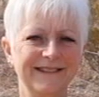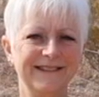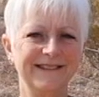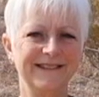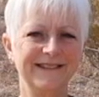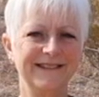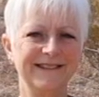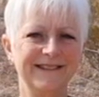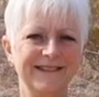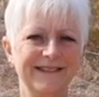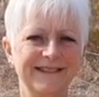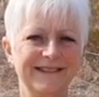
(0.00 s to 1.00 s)

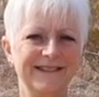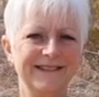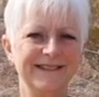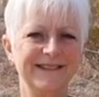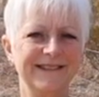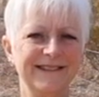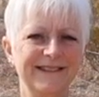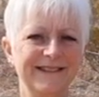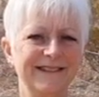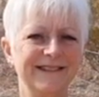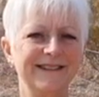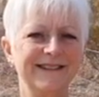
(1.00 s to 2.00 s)

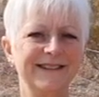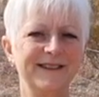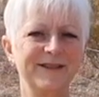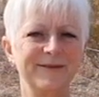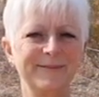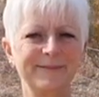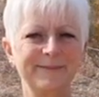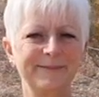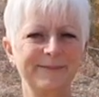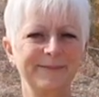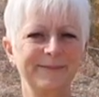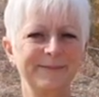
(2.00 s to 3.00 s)

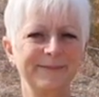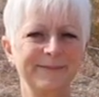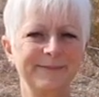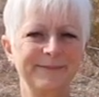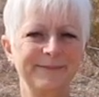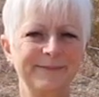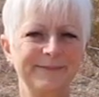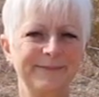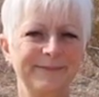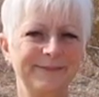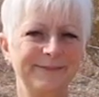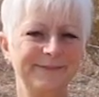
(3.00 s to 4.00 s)

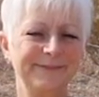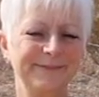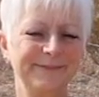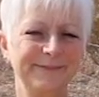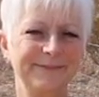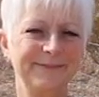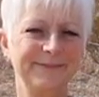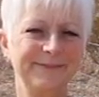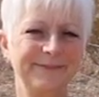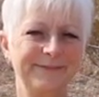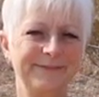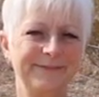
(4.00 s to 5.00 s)

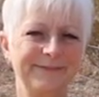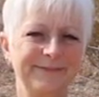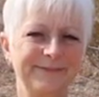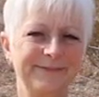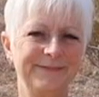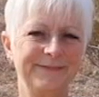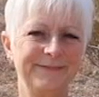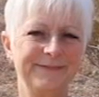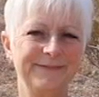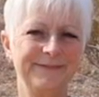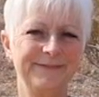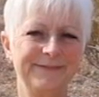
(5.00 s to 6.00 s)

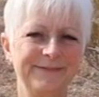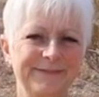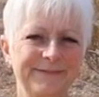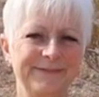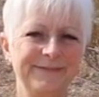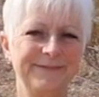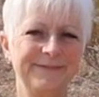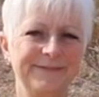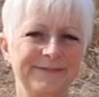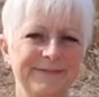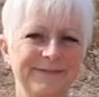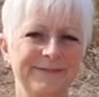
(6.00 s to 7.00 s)

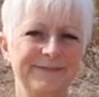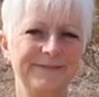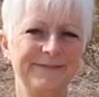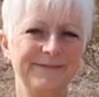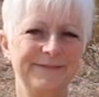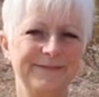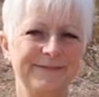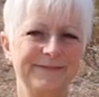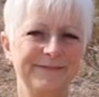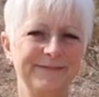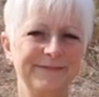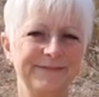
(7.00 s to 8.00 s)
(silent)